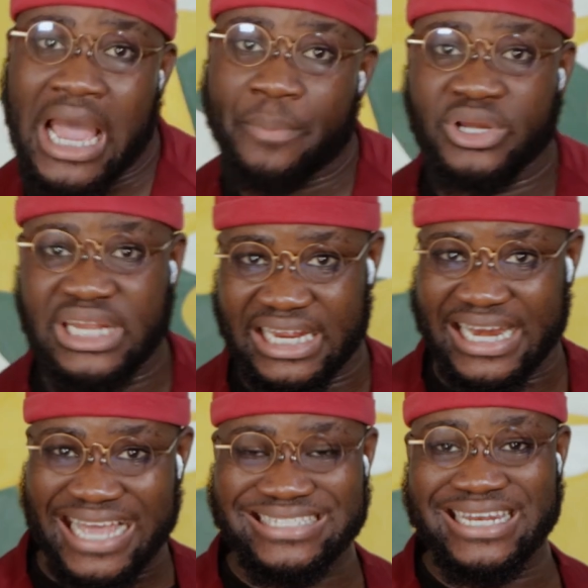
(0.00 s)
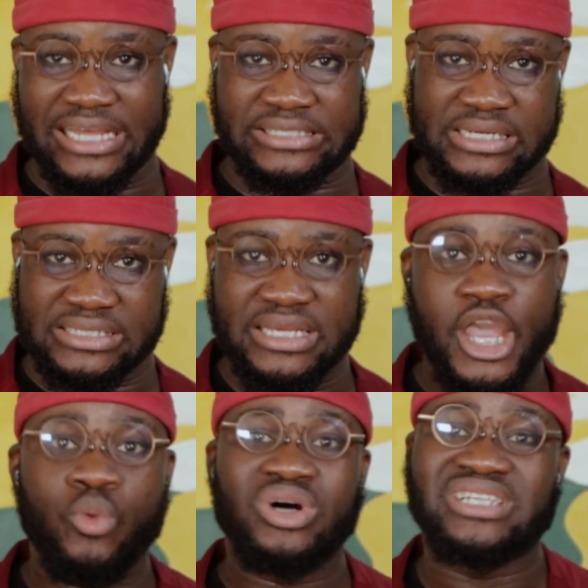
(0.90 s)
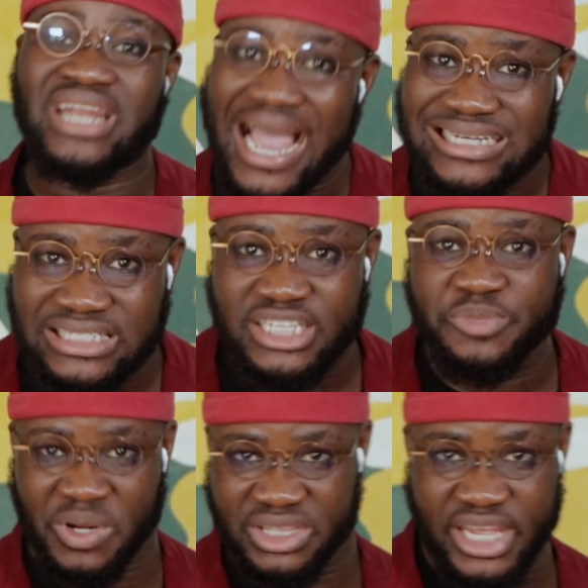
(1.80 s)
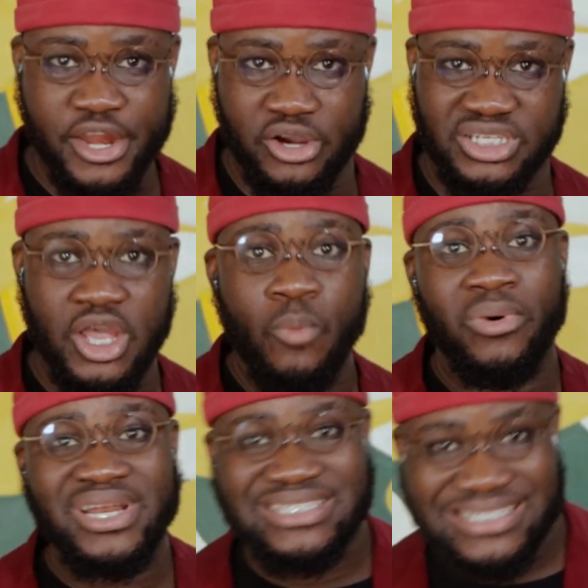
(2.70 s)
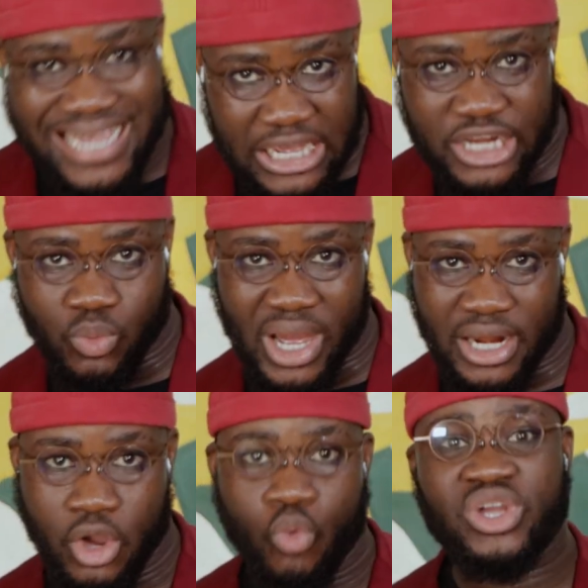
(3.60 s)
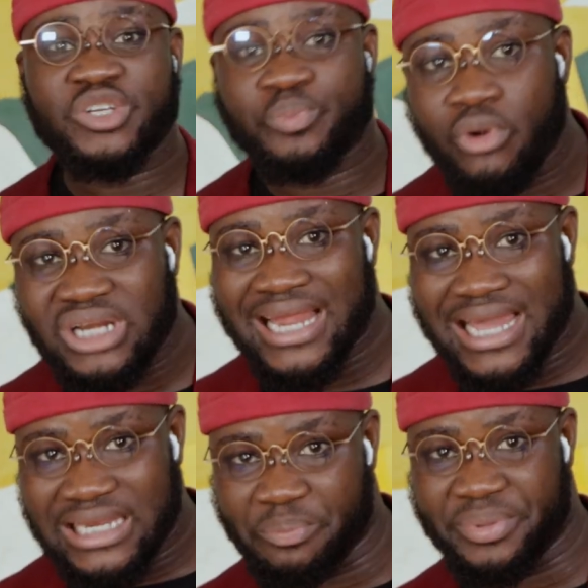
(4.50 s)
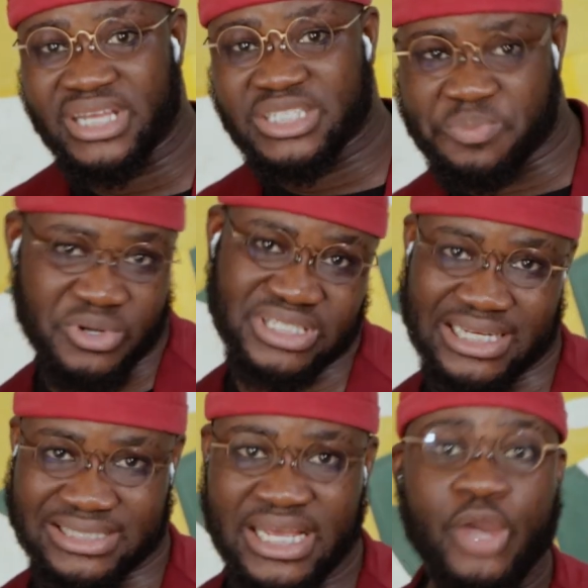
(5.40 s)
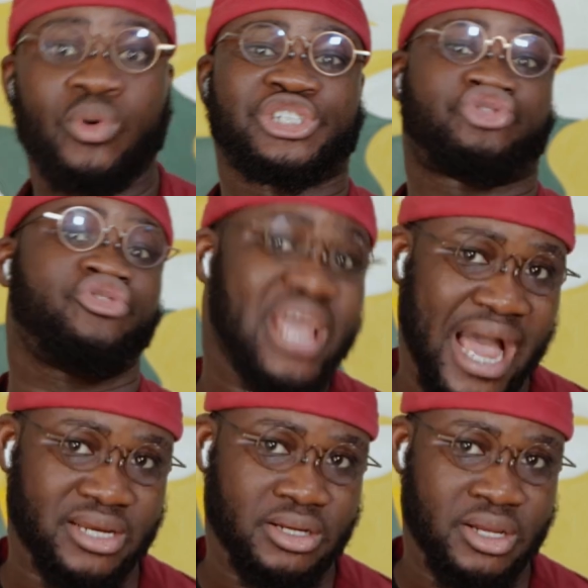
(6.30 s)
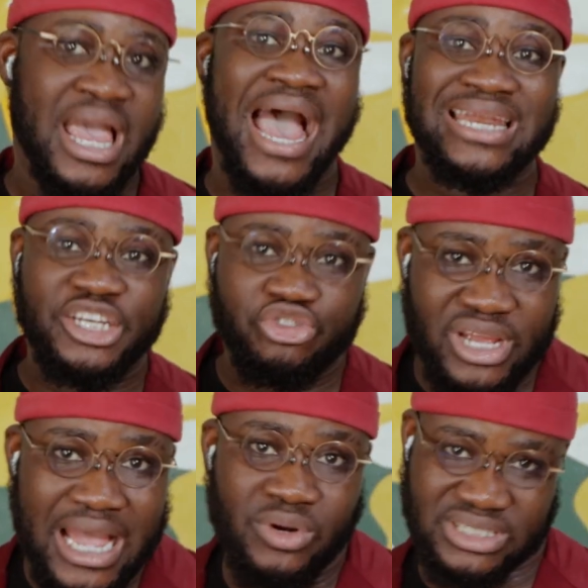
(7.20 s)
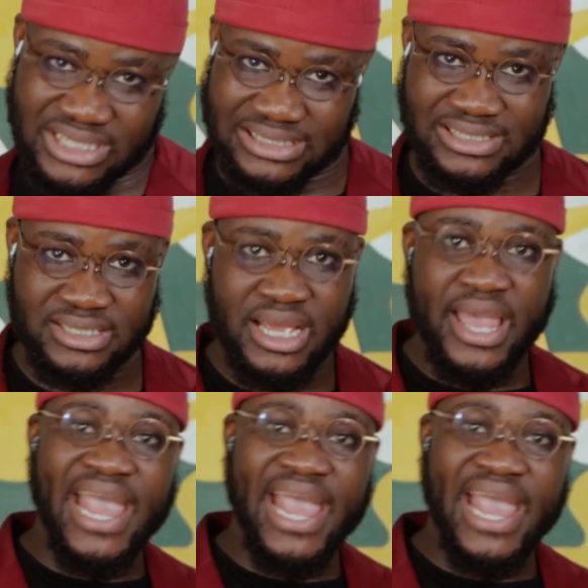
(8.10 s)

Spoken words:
one happened in the 1980s. It was largely spontaneous, but the second one, which broke down the peace process, it was triggered. And the trigger was this: